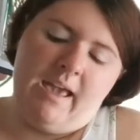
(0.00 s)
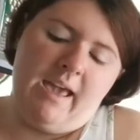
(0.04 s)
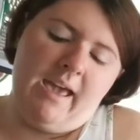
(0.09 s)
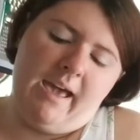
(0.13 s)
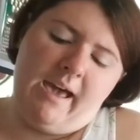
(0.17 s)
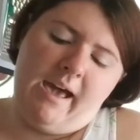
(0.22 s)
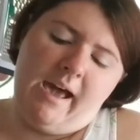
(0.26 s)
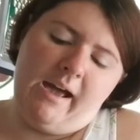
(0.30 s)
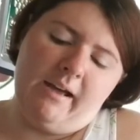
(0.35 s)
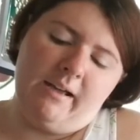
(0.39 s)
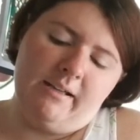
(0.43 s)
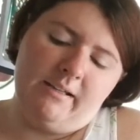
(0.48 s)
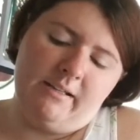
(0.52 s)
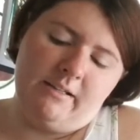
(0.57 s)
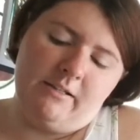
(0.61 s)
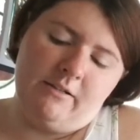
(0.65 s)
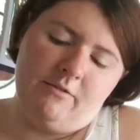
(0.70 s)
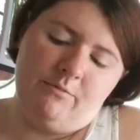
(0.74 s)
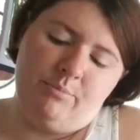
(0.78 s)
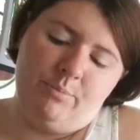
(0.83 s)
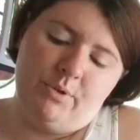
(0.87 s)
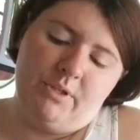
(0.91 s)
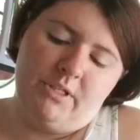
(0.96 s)
hack
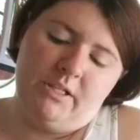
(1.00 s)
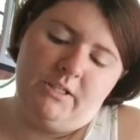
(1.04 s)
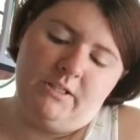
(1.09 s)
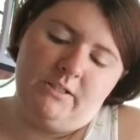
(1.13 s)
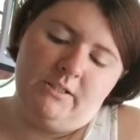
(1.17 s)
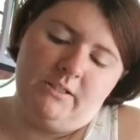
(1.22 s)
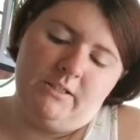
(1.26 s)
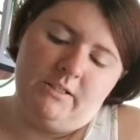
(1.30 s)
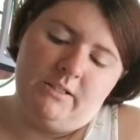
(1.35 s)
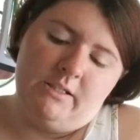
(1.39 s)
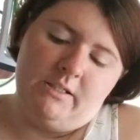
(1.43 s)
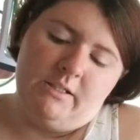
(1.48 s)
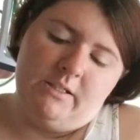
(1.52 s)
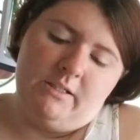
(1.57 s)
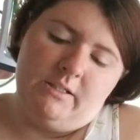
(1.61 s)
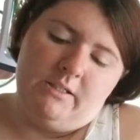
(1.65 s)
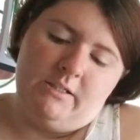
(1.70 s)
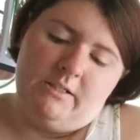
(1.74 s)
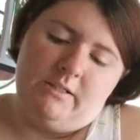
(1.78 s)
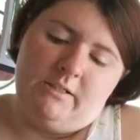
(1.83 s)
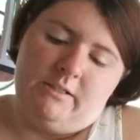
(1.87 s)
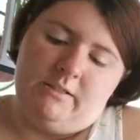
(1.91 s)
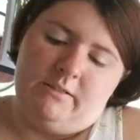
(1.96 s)
of putting,
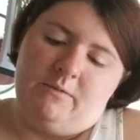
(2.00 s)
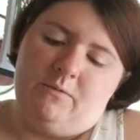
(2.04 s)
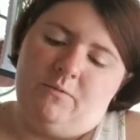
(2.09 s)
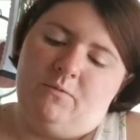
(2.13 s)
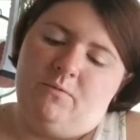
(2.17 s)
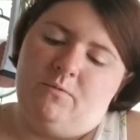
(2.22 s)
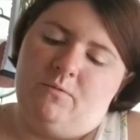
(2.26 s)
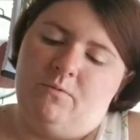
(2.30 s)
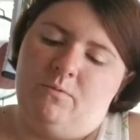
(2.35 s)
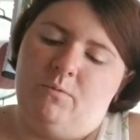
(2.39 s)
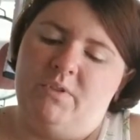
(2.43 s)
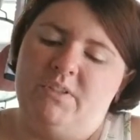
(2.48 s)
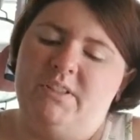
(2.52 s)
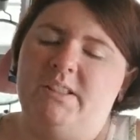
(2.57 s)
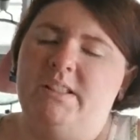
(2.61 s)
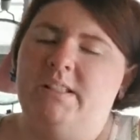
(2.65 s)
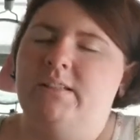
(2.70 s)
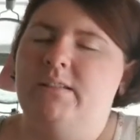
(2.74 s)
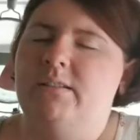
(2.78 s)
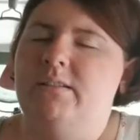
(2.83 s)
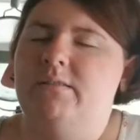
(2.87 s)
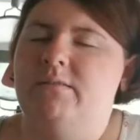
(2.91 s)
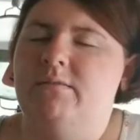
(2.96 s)
was
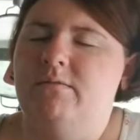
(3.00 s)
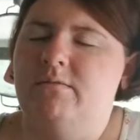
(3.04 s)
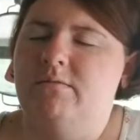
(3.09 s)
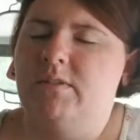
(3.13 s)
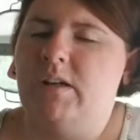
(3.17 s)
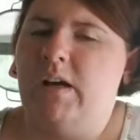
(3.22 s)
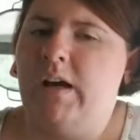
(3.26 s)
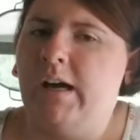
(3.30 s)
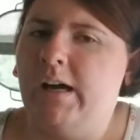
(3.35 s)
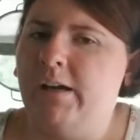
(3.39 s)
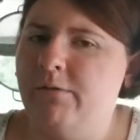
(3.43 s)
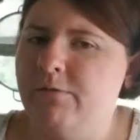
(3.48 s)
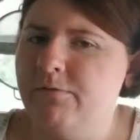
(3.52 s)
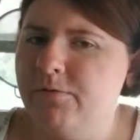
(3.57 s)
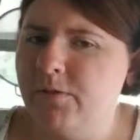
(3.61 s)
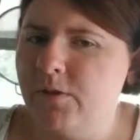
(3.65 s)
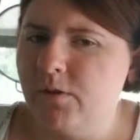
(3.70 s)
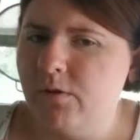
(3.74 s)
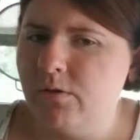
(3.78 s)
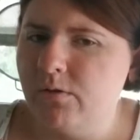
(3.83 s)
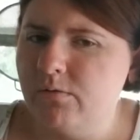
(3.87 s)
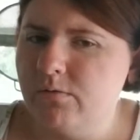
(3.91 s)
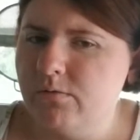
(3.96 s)
it an
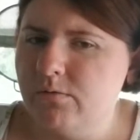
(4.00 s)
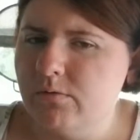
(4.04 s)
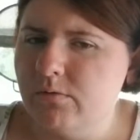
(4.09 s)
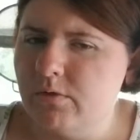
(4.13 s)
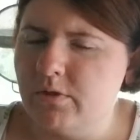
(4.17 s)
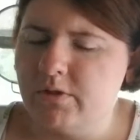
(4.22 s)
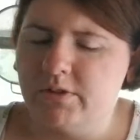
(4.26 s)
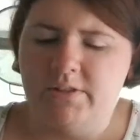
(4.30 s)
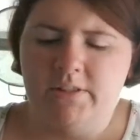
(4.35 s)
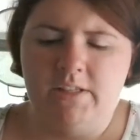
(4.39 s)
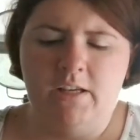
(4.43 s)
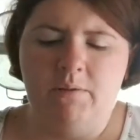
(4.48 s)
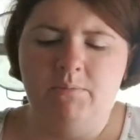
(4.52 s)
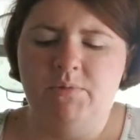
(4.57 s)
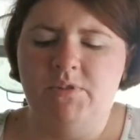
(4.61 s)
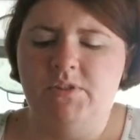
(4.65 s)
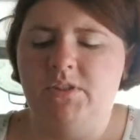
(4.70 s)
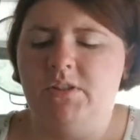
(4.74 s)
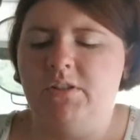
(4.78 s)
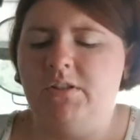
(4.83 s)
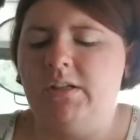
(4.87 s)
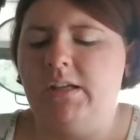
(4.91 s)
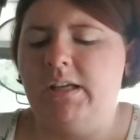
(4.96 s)
iPhone or
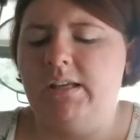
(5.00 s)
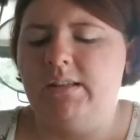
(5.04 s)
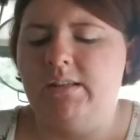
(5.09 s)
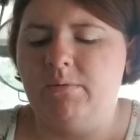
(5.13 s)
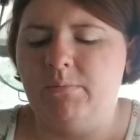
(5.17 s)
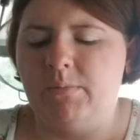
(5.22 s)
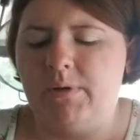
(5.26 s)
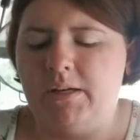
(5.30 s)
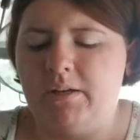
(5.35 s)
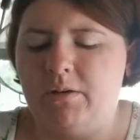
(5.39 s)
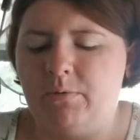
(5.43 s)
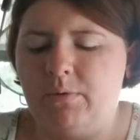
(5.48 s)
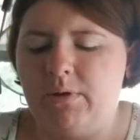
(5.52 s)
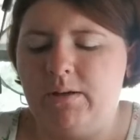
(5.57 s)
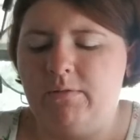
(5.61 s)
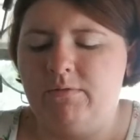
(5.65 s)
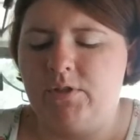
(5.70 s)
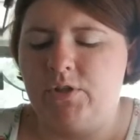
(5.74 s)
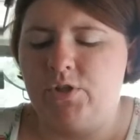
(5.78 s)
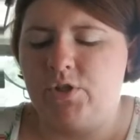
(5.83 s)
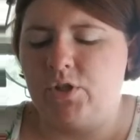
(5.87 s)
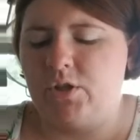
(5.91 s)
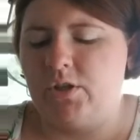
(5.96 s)
Samsung in the microwave
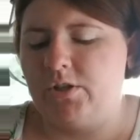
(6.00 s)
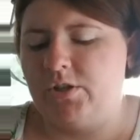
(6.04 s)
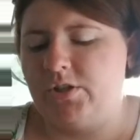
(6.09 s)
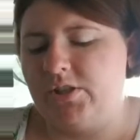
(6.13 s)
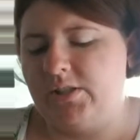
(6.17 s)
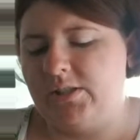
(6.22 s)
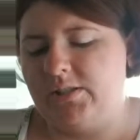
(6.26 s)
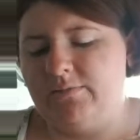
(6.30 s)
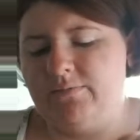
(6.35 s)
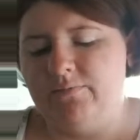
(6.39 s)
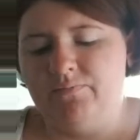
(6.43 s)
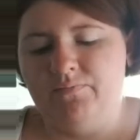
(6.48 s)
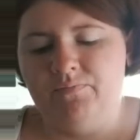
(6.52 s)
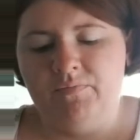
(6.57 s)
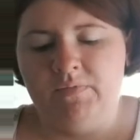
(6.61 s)
to charge it.